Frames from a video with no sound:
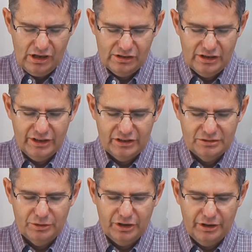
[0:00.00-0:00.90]
Let us
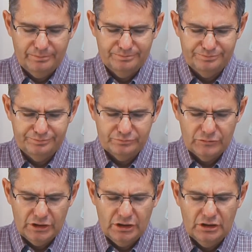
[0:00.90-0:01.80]
pray.
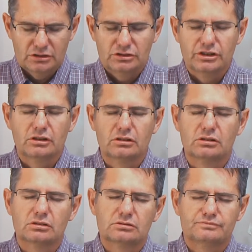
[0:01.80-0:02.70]
Dear
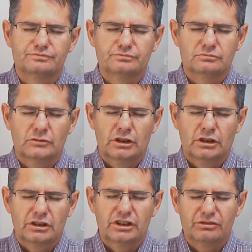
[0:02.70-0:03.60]
Lord,
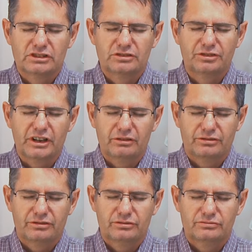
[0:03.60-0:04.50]
give us
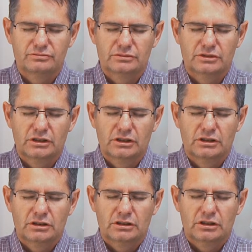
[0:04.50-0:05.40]
faith.
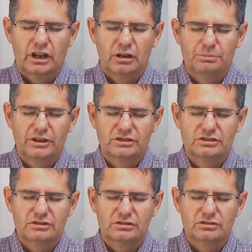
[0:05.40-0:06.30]
Help
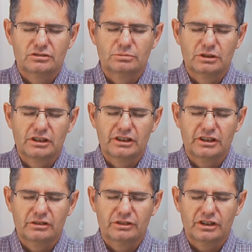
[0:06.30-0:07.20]
us to
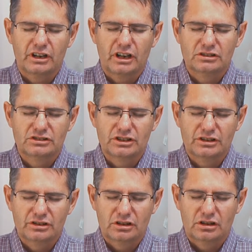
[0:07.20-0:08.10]
believe in an
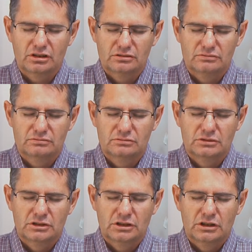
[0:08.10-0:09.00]
unseen God.
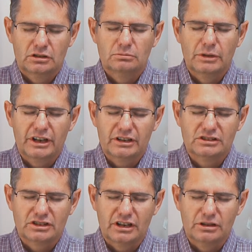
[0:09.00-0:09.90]
Make
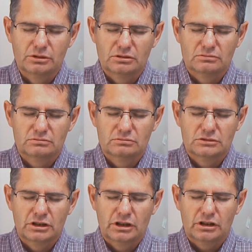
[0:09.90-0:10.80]
us able
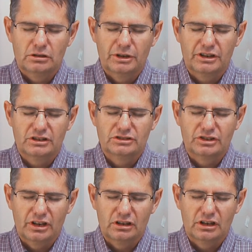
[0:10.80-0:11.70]
and make us
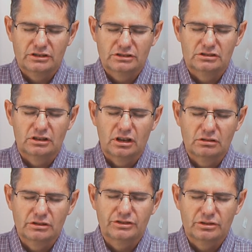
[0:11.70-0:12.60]
realize that the
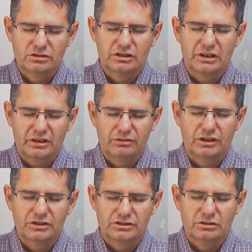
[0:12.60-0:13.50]
only true
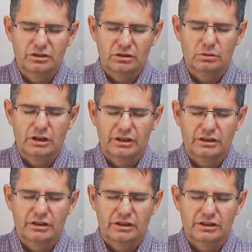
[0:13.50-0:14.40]
sacrifice you require
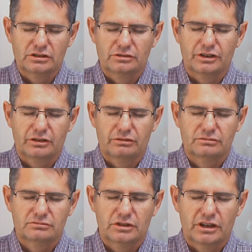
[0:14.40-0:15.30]
is faith.
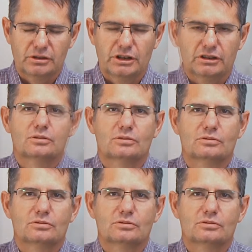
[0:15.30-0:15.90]
Amen.